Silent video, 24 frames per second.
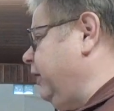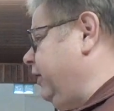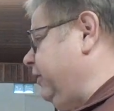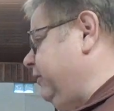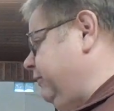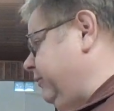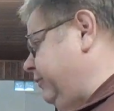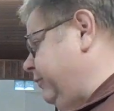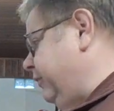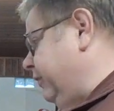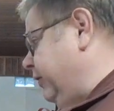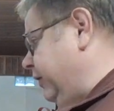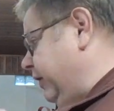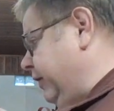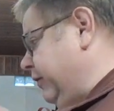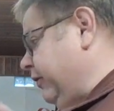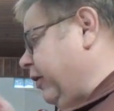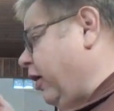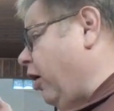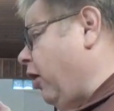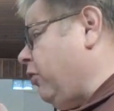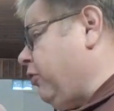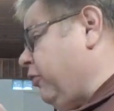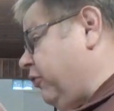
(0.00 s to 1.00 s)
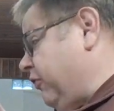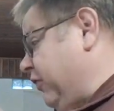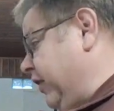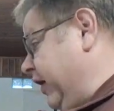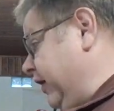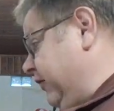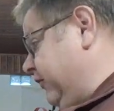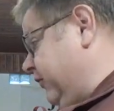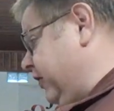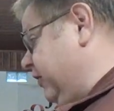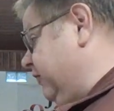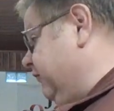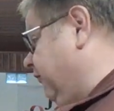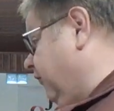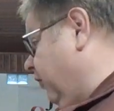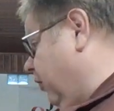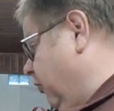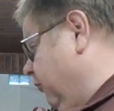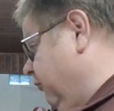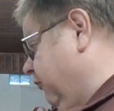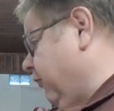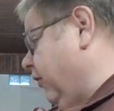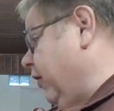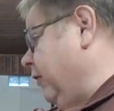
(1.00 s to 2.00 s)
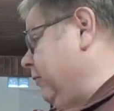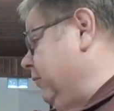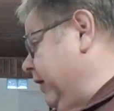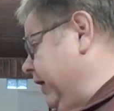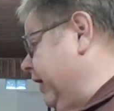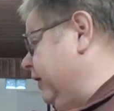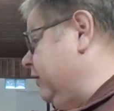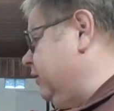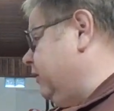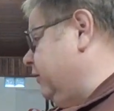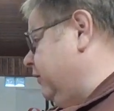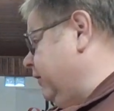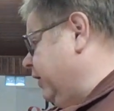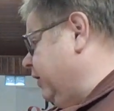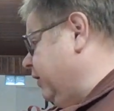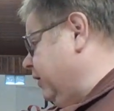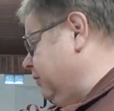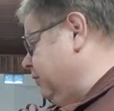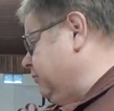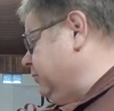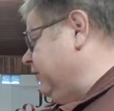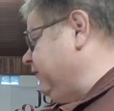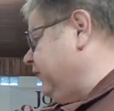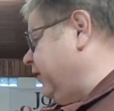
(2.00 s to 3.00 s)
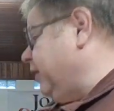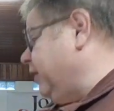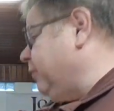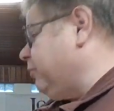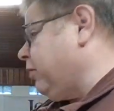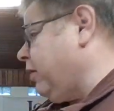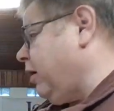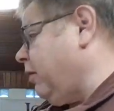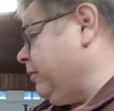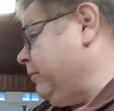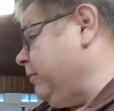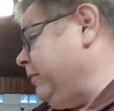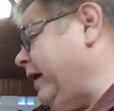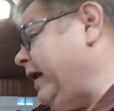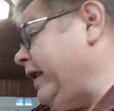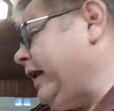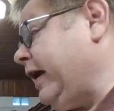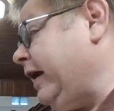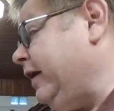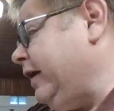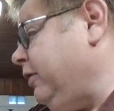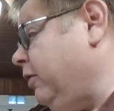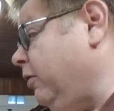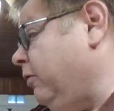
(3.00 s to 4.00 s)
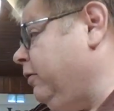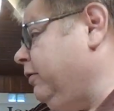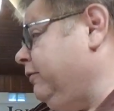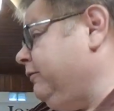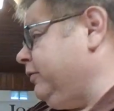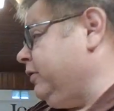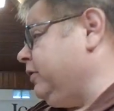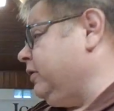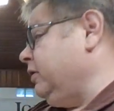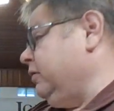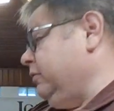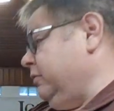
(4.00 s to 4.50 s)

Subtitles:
And and other things can flow from that it can be very problematic. I know of